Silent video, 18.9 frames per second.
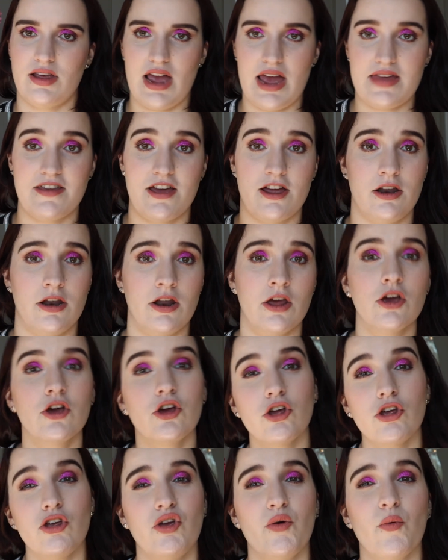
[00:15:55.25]
and then
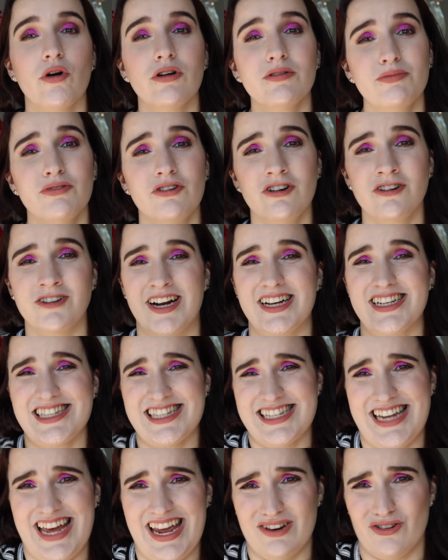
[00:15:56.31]
you won't
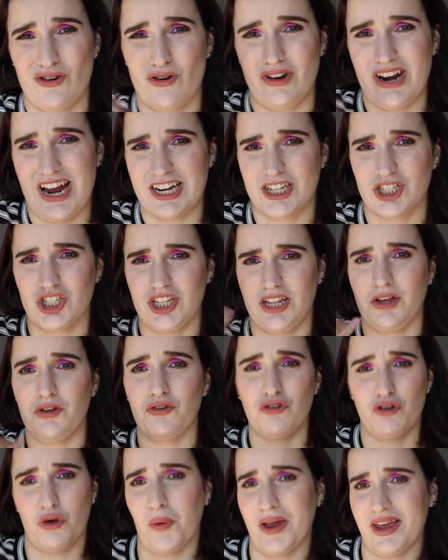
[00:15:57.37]
procrastinate on actually
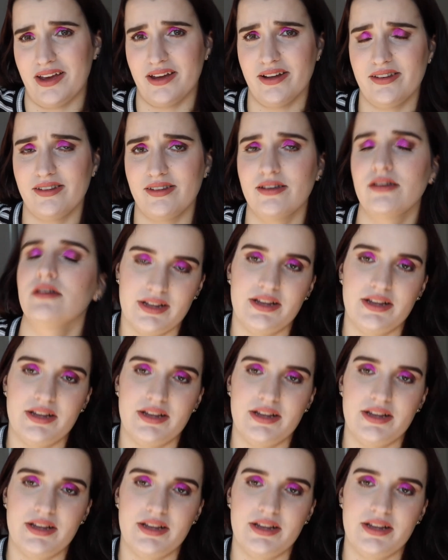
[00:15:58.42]
doing it.